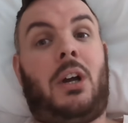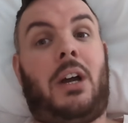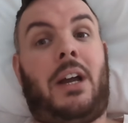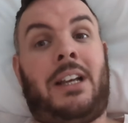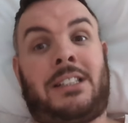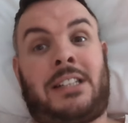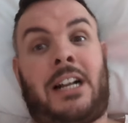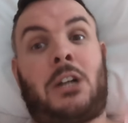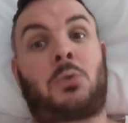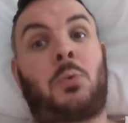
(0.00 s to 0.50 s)

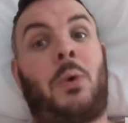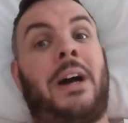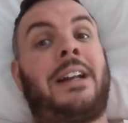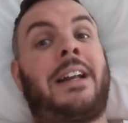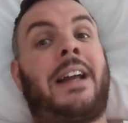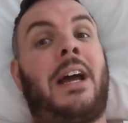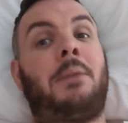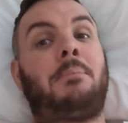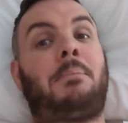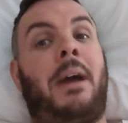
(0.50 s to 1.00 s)
Is that why
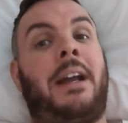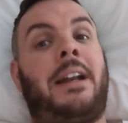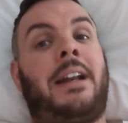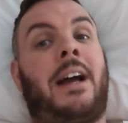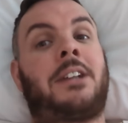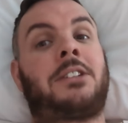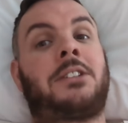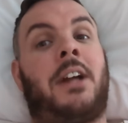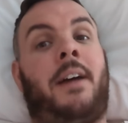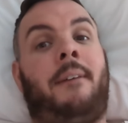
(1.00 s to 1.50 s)
they're getting paid
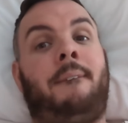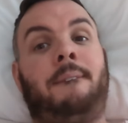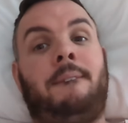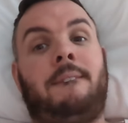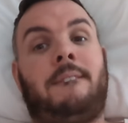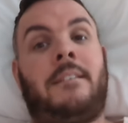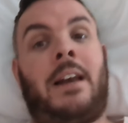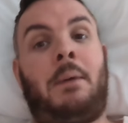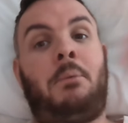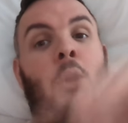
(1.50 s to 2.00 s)
extra?
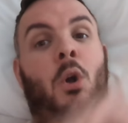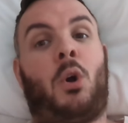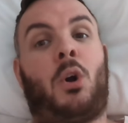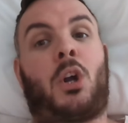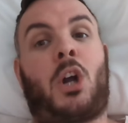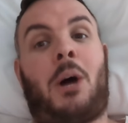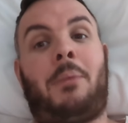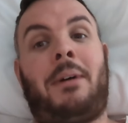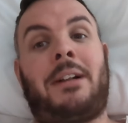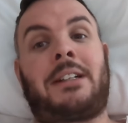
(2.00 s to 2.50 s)
Let me know in
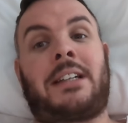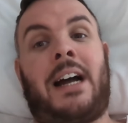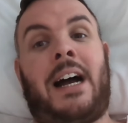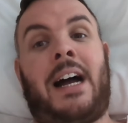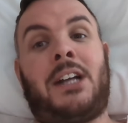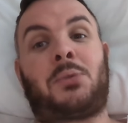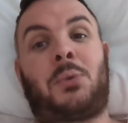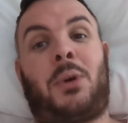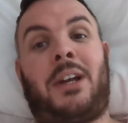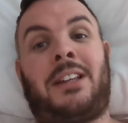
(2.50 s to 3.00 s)
the comments,
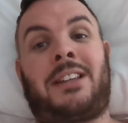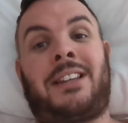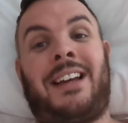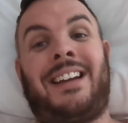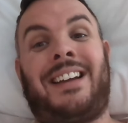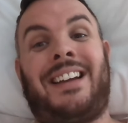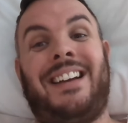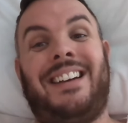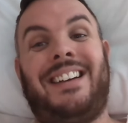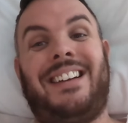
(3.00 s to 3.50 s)
guys, what you
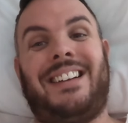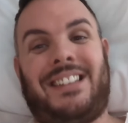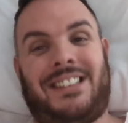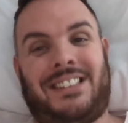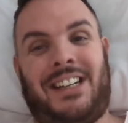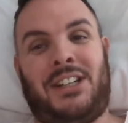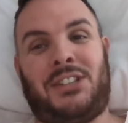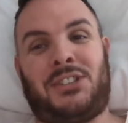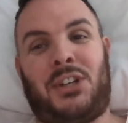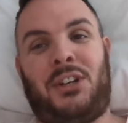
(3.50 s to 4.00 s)
think.
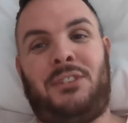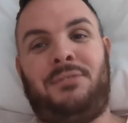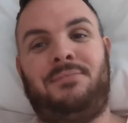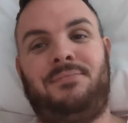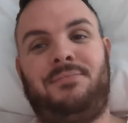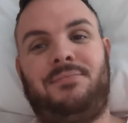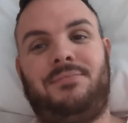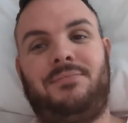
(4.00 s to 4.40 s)
See you soon.